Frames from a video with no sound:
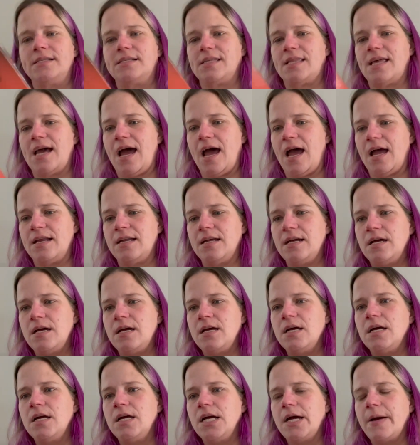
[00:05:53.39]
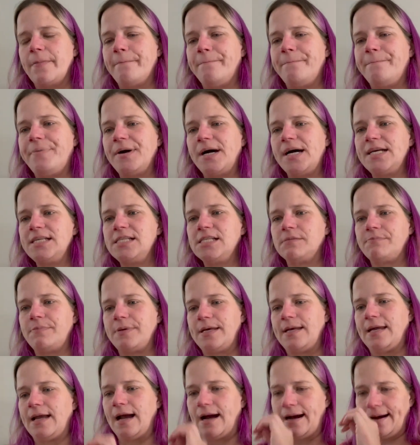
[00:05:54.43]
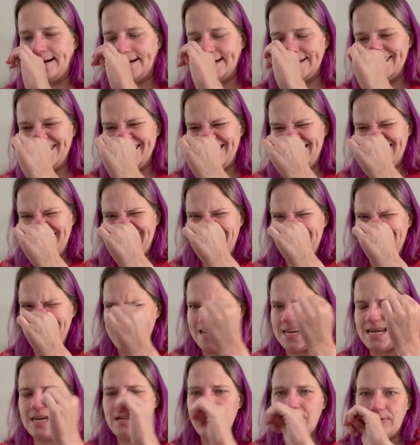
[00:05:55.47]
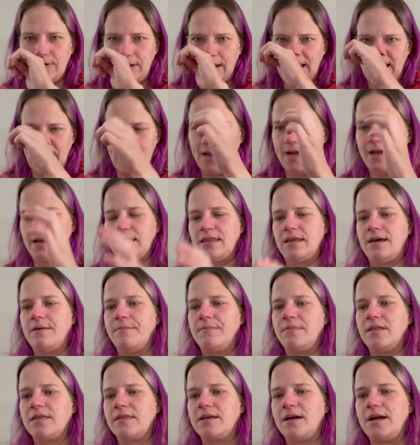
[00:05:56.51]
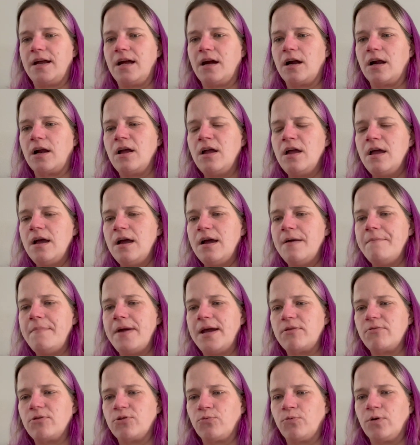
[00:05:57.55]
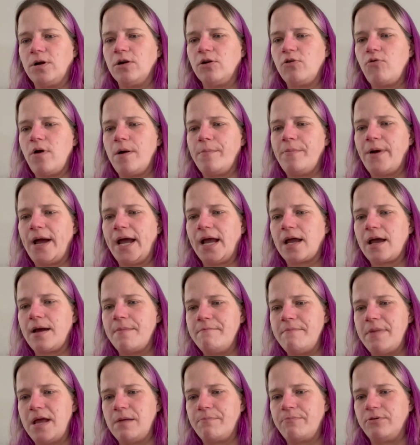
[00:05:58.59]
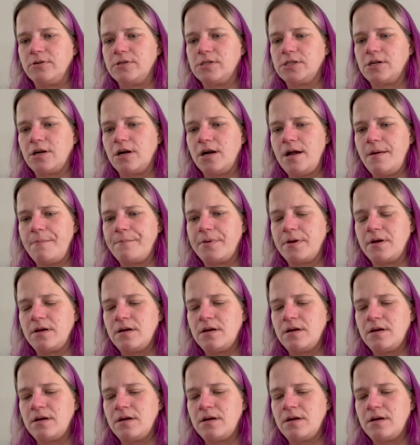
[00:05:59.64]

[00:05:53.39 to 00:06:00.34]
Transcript: that Busby got, and he really liked them. They are made with real Quebec maple syrup.